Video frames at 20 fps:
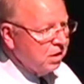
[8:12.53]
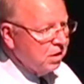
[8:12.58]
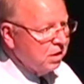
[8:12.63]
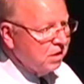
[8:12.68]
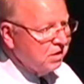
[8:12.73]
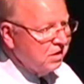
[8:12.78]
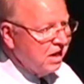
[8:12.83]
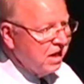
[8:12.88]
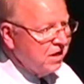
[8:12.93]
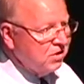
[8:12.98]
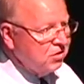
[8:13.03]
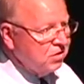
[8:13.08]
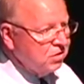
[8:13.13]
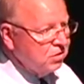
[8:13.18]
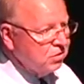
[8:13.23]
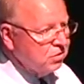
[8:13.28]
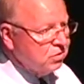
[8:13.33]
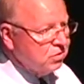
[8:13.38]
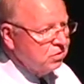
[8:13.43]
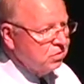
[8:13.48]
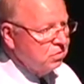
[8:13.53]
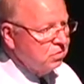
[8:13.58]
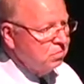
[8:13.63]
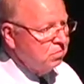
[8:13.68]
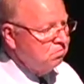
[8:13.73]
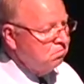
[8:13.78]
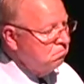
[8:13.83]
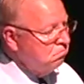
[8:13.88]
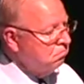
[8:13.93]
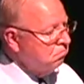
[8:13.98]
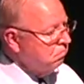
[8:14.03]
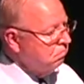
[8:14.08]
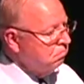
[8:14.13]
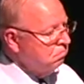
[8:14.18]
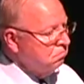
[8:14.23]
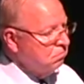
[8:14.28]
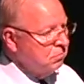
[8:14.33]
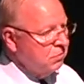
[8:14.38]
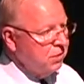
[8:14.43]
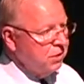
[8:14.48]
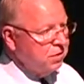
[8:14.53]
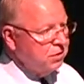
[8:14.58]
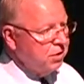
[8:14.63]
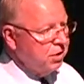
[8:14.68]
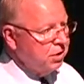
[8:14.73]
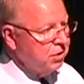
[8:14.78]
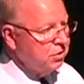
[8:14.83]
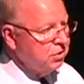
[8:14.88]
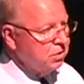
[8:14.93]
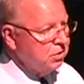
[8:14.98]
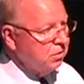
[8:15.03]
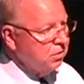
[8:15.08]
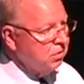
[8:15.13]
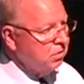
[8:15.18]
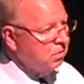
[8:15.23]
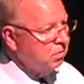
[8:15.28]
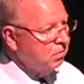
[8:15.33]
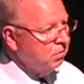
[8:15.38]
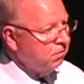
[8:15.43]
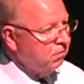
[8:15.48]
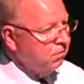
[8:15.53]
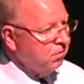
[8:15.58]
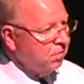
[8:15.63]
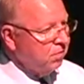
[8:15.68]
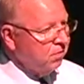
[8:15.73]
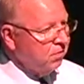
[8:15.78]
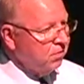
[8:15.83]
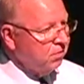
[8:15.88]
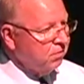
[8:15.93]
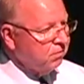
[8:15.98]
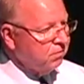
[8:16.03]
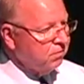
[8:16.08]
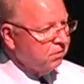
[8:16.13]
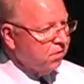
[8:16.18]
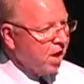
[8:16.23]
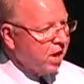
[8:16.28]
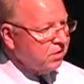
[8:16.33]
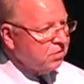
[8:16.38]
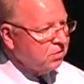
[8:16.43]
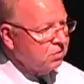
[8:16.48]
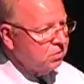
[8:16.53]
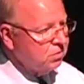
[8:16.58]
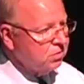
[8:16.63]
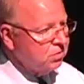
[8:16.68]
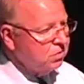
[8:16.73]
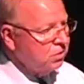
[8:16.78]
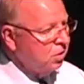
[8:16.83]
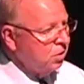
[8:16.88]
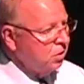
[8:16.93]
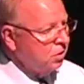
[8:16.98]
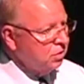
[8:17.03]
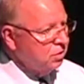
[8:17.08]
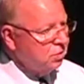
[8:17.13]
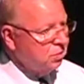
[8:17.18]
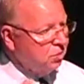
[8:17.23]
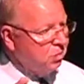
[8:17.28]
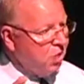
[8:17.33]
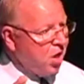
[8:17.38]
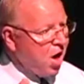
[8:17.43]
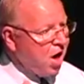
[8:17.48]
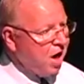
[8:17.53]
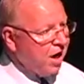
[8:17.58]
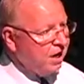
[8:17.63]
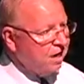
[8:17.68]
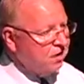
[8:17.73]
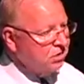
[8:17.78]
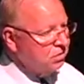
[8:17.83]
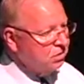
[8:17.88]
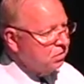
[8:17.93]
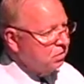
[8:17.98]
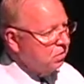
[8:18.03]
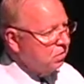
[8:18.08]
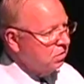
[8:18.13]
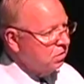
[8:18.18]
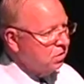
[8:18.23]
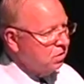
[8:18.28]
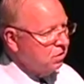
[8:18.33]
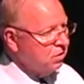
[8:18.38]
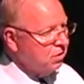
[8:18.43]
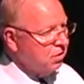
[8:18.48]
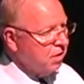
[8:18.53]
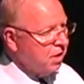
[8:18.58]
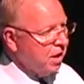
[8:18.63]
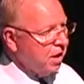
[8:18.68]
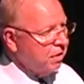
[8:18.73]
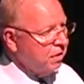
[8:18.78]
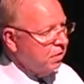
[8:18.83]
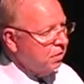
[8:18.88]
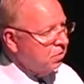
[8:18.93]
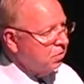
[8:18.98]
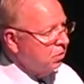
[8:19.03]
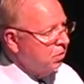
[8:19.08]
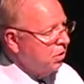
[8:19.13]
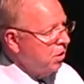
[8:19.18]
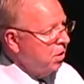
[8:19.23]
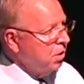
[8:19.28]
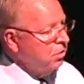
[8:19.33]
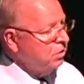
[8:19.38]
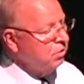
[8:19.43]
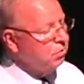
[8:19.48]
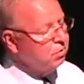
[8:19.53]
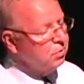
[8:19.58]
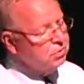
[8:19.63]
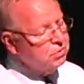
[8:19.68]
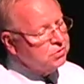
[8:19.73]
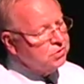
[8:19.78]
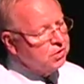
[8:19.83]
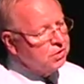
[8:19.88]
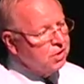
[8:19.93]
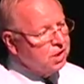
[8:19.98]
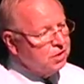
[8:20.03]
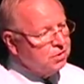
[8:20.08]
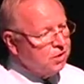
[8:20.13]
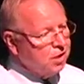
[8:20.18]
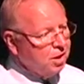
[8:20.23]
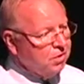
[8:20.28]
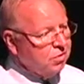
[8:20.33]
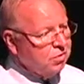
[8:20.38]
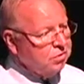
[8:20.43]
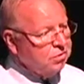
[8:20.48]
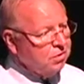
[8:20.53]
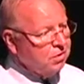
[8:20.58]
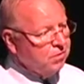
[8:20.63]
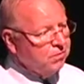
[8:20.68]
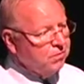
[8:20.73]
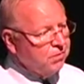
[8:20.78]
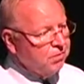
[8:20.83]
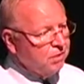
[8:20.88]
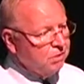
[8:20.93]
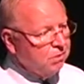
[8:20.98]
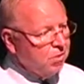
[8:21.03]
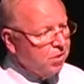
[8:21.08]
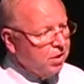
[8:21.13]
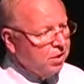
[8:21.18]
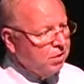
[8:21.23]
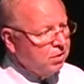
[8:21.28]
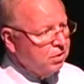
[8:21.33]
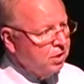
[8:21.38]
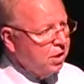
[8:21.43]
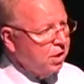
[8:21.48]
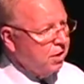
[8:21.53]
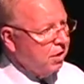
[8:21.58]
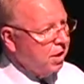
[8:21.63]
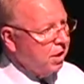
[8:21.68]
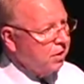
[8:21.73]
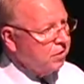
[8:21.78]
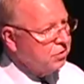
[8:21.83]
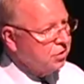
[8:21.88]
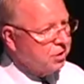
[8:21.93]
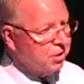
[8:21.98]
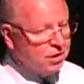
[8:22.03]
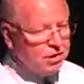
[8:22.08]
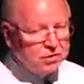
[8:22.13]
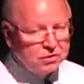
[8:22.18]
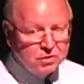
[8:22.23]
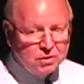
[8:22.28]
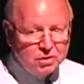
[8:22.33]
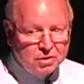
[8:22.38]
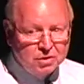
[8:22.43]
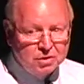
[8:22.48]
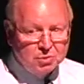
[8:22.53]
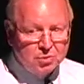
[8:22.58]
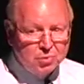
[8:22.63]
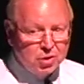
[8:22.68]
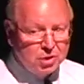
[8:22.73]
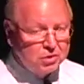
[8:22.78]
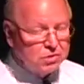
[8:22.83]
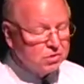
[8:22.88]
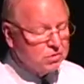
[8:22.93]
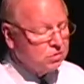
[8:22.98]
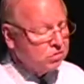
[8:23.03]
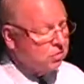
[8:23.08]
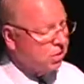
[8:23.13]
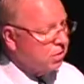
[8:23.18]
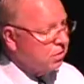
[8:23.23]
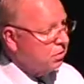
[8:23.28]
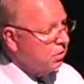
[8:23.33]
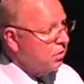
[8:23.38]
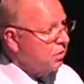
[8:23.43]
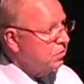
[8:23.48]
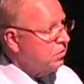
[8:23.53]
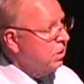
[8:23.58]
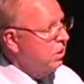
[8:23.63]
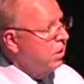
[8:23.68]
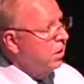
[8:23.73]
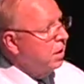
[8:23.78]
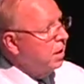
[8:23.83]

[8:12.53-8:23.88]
engaging the student, change it from fractions to pies, things of that nature. You're going to see that type of stuff integrated into education in places like this,